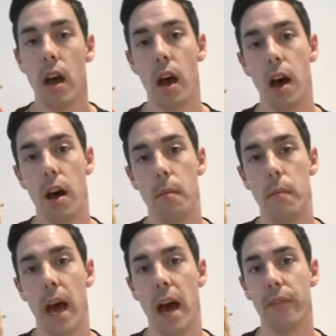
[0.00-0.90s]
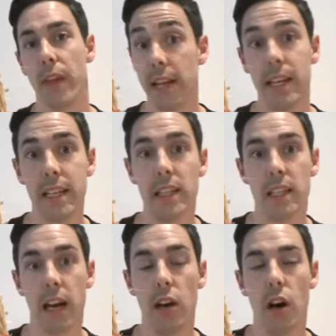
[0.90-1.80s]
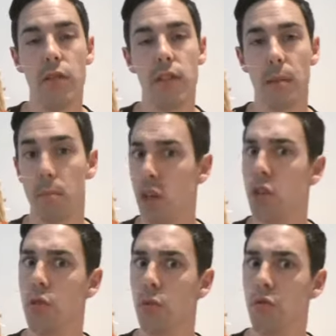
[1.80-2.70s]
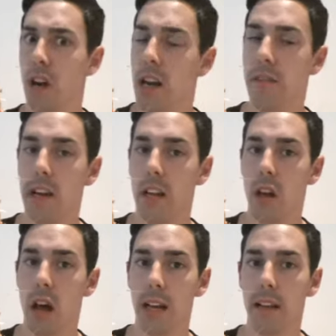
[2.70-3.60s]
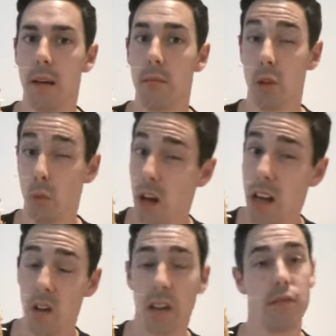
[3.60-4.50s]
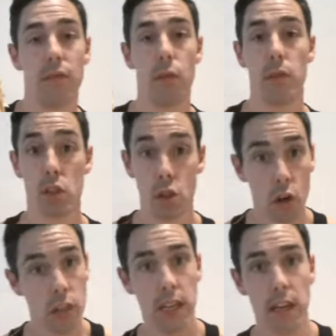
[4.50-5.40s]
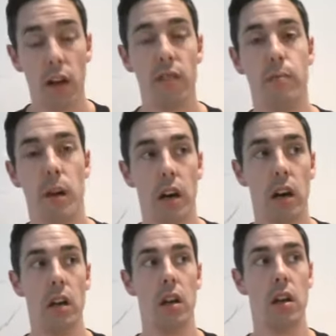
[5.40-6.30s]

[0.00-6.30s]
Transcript: And they need a day off, but you really, really like them. You were looking forward to your day off, but,